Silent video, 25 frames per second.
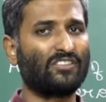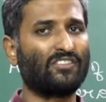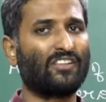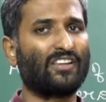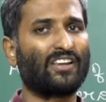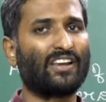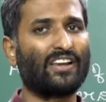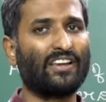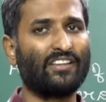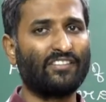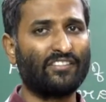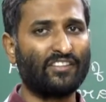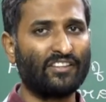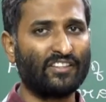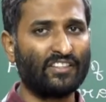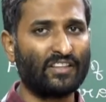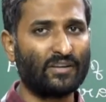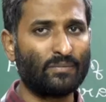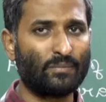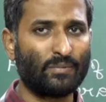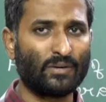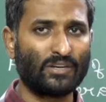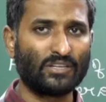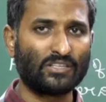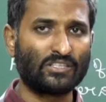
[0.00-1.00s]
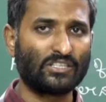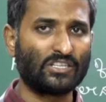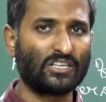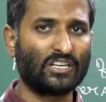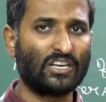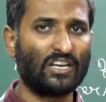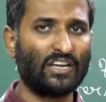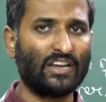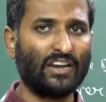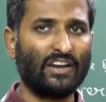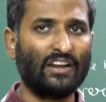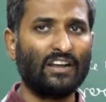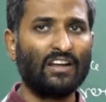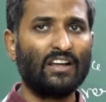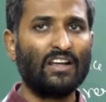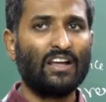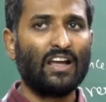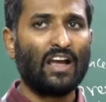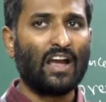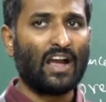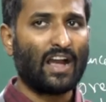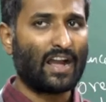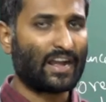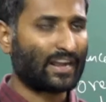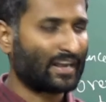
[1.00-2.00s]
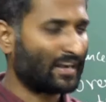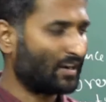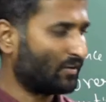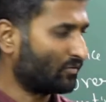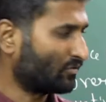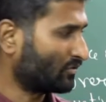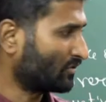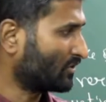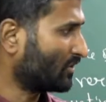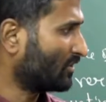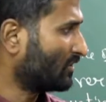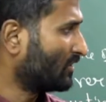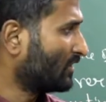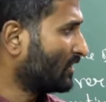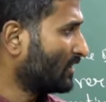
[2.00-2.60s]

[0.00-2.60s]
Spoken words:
is arise in the particular account.